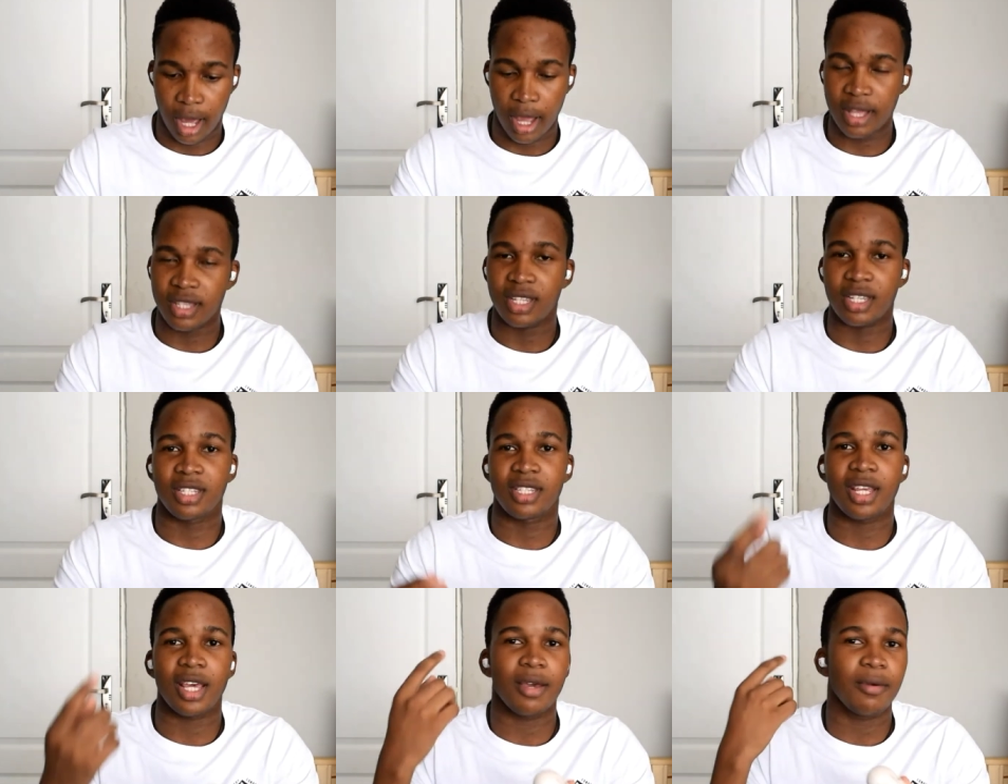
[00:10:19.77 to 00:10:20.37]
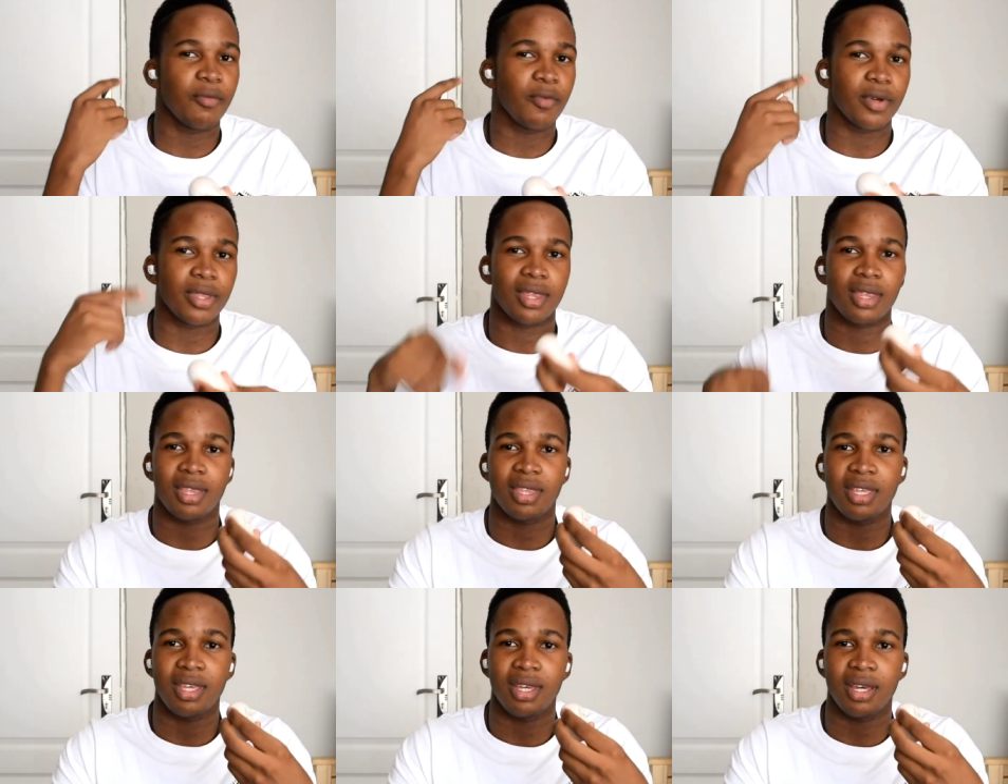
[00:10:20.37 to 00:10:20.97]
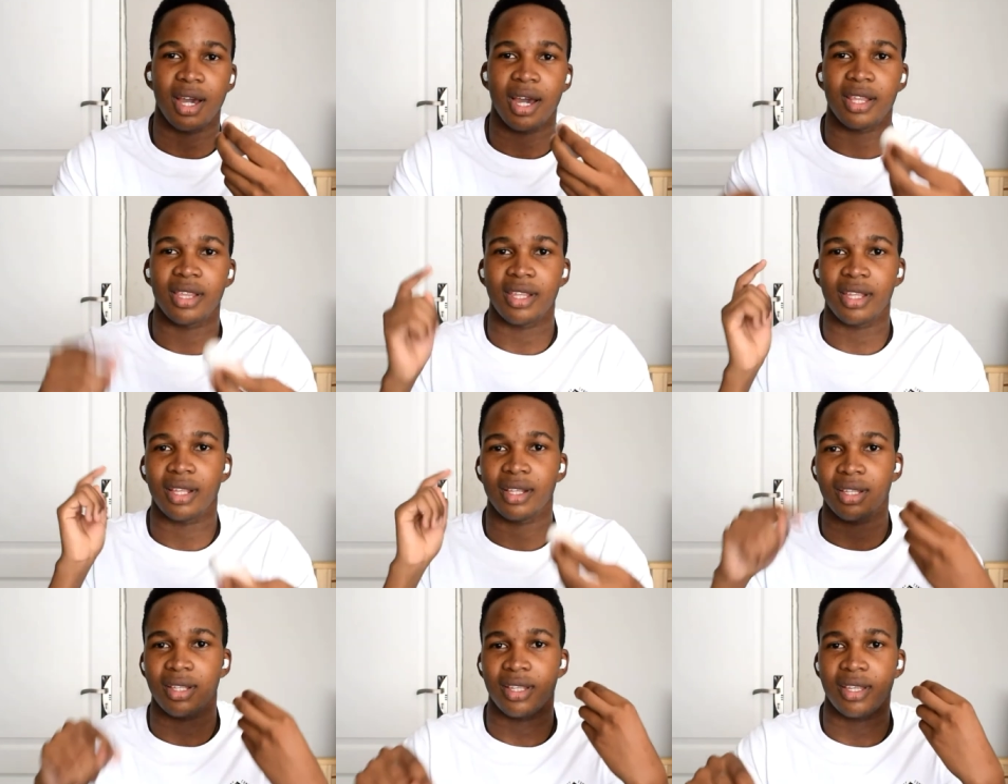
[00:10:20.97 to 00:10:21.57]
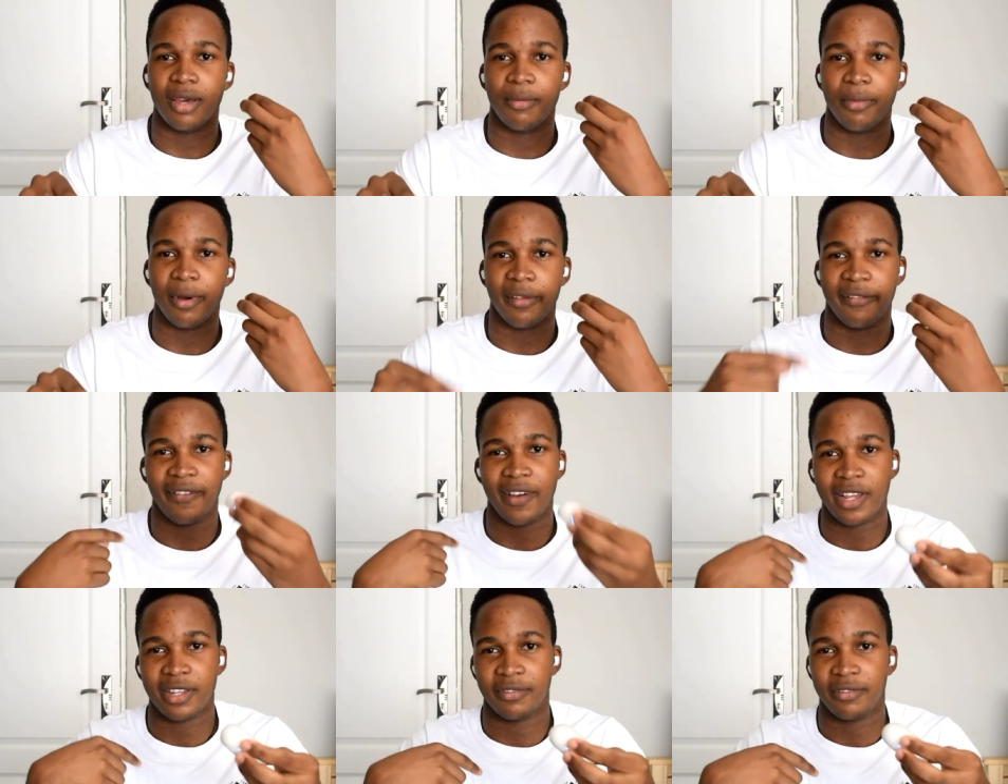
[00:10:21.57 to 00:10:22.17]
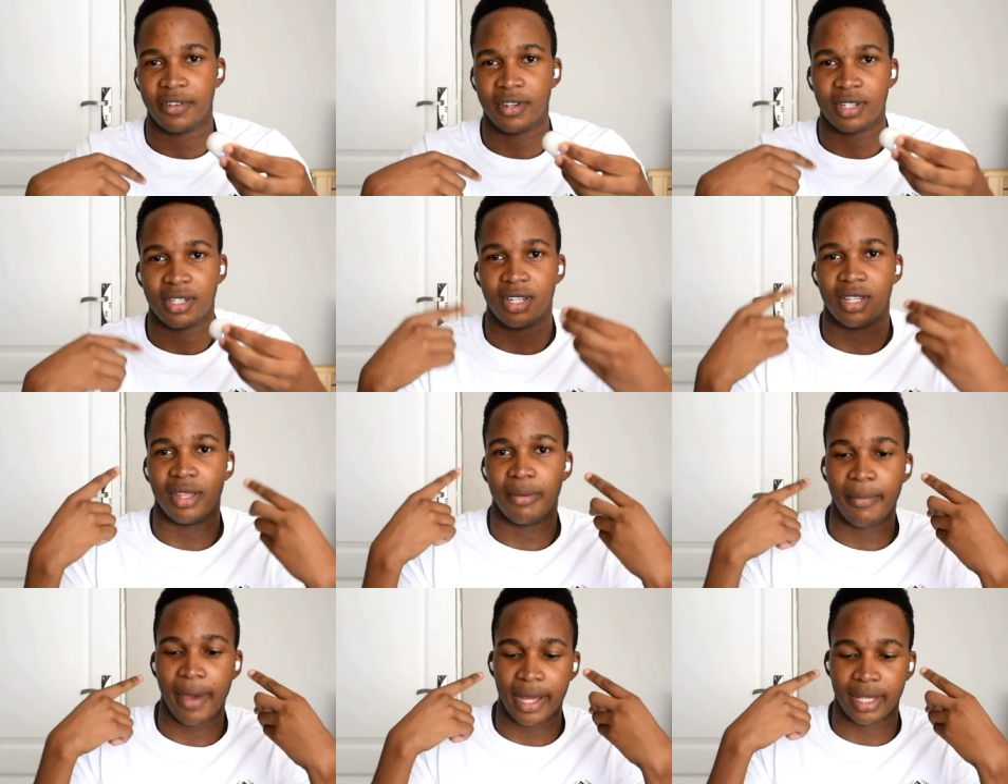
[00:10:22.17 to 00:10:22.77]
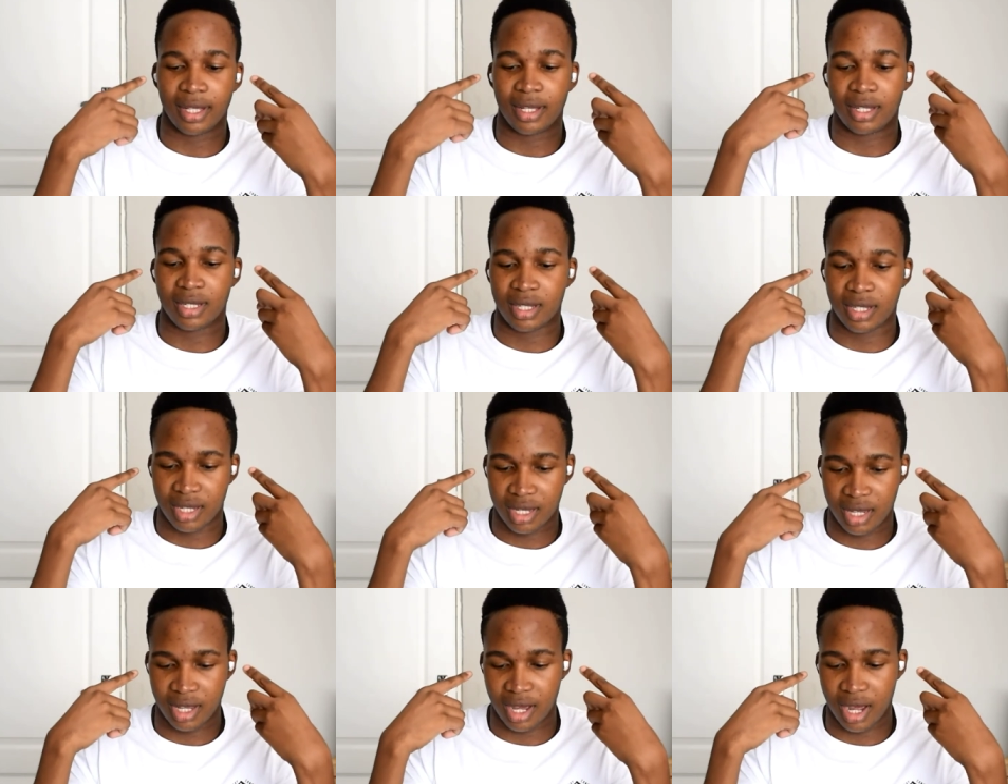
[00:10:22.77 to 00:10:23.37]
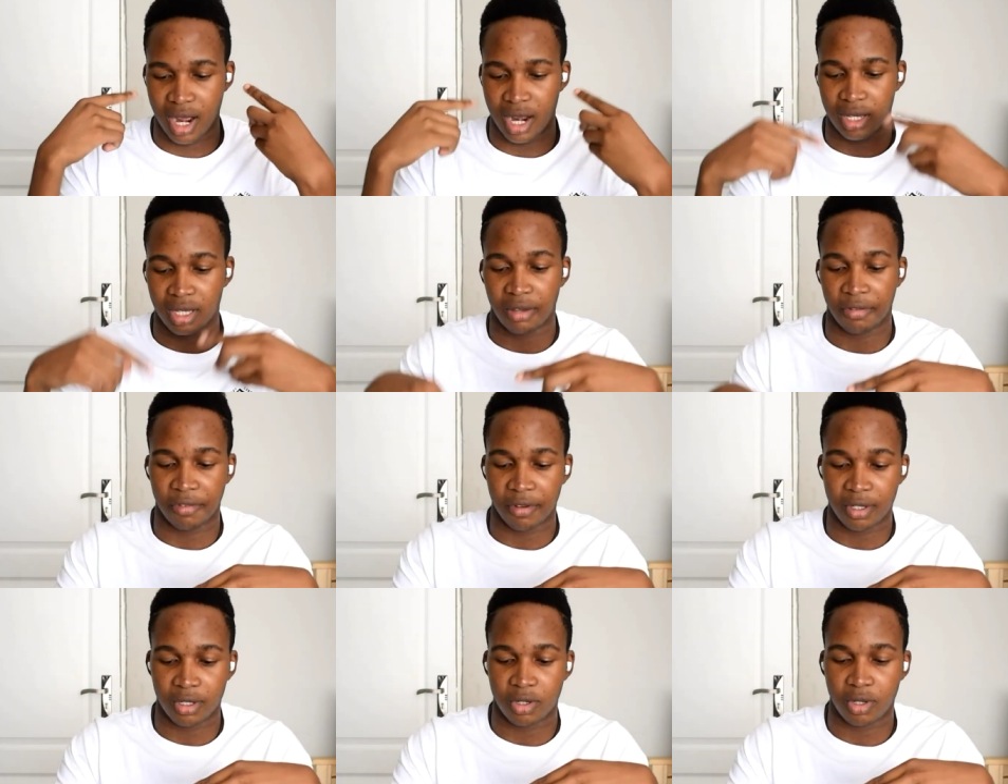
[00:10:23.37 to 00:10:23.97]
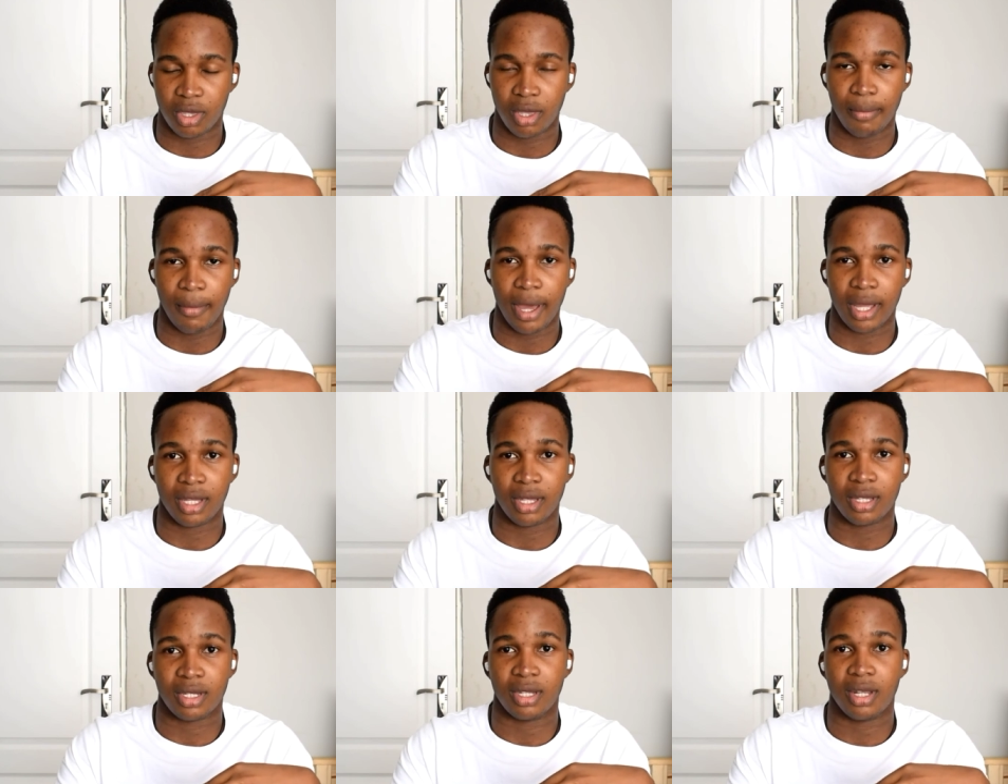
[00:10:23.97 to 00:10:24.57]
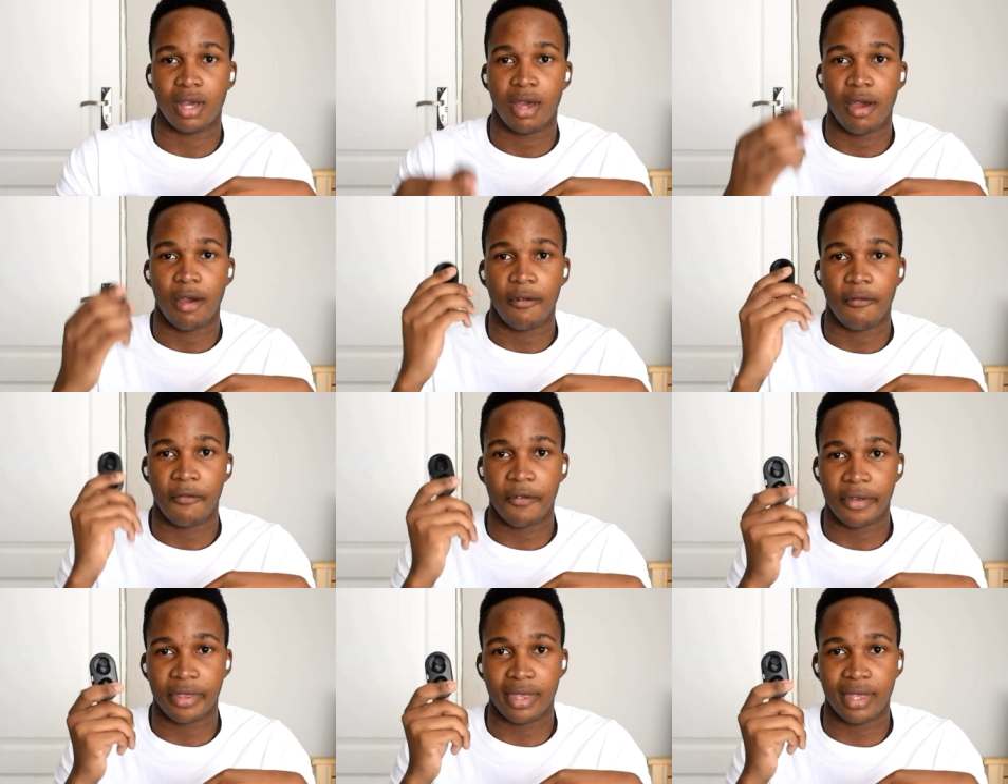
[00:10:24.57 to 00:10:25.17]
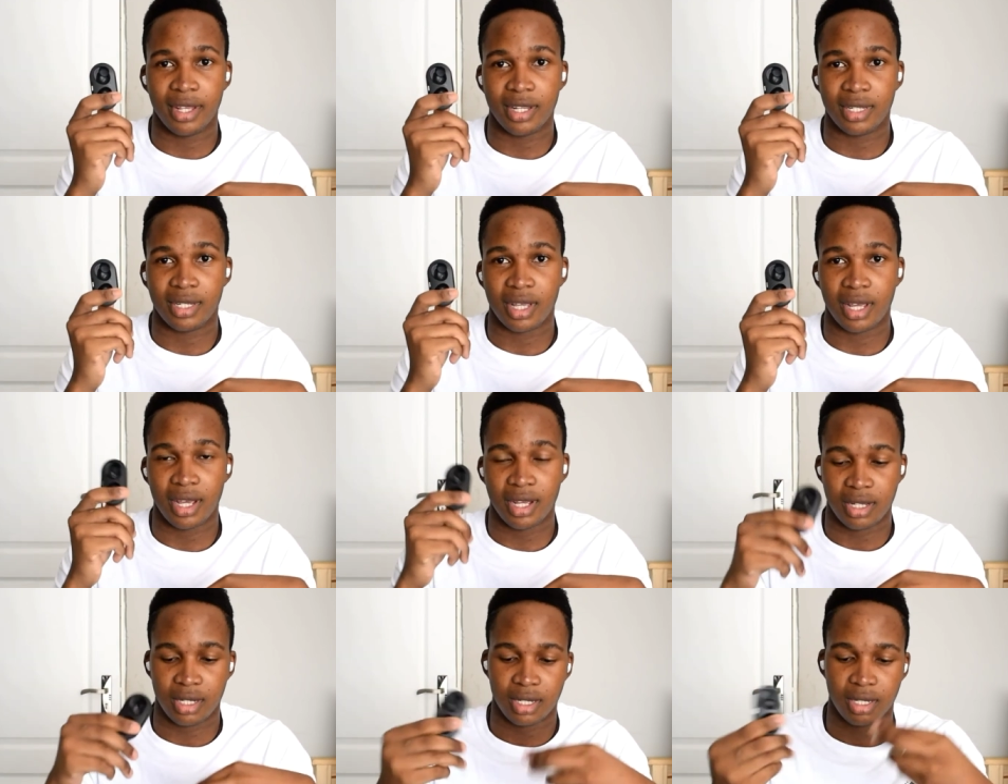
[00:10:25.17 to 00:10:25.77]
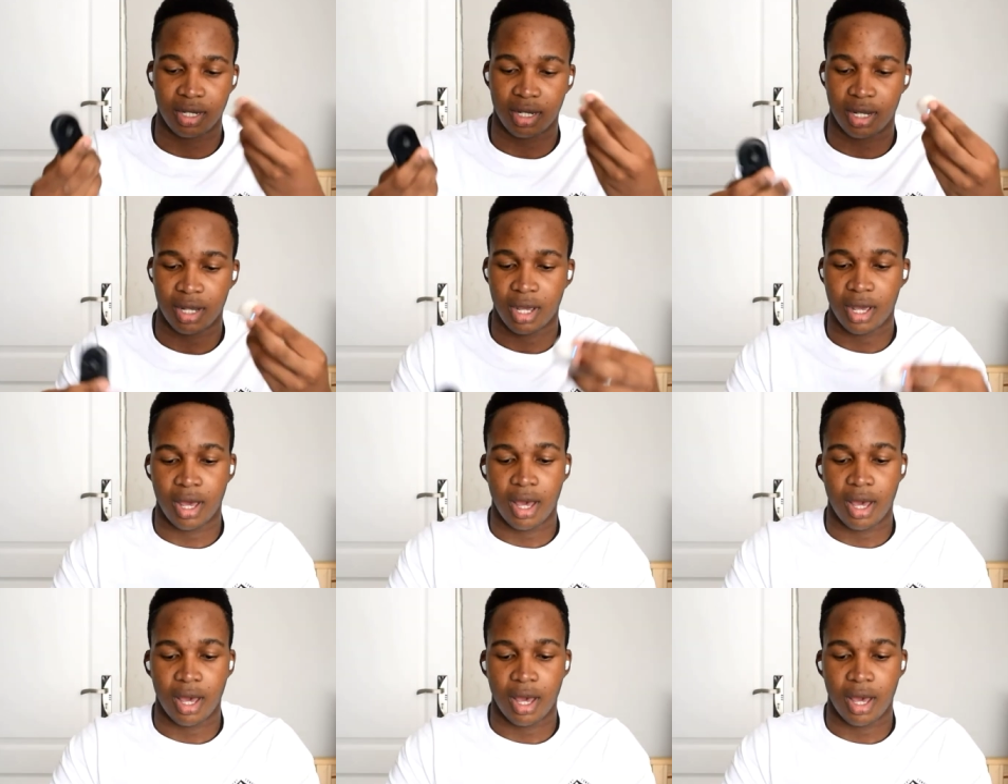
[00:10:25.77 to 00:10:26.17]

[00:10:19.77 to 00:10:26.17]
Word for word: And it's the same with the other earbud, vice versa. The magnets here are different to the magnets for this case.